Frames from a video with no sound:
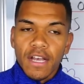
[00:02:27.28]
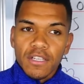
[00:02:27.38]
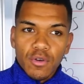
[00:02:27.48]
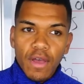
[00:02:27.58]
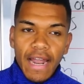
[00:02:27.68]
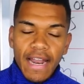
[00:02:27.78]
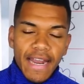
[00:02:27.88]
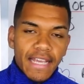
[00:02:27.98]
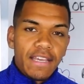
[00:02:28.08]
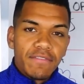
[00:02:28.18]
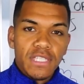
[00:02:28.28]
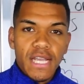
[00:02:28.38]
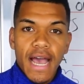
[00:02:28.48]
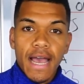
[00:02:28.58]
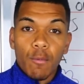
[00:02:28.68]
So at any given
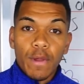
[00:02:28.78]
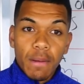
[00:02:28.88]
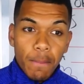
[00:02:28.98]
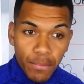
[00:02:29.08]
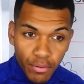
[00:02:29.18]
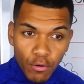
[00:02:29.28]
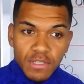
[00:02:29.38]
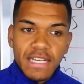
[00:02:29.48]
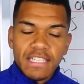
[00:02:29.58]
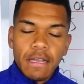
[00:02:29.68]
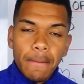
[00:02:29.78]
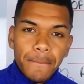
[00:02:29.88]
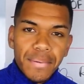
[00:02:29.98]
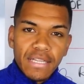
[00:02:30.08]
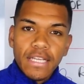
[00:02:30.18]
time, we are processing
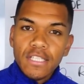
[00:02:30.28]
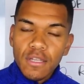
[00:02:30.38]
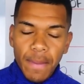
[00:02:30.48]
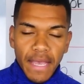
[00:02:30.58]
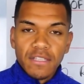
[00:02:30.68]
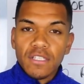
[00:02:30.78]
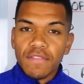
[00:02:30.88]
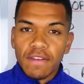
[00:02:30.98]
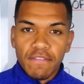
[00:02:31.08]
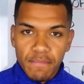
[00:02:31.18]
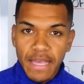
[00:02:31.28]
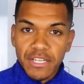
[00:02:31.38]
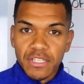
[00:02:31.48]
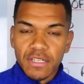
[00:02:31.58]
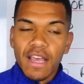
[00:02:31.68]
billions of pieces of
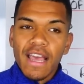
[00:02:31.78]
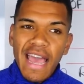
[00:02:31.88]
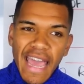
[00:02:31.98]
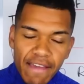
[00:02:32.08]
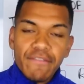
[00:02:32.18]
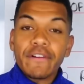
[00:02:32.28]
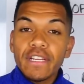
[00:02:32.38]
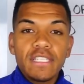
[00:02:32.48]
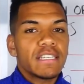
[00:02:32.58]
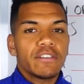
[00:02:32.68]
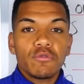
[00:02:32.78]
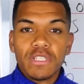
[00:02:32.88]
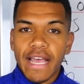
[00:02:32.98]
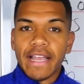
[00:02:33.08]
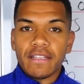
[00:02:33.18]
information every single
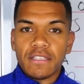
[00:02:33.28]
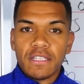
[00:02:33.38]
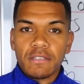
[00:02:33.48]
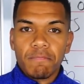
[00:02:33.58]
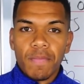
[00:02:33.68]
second.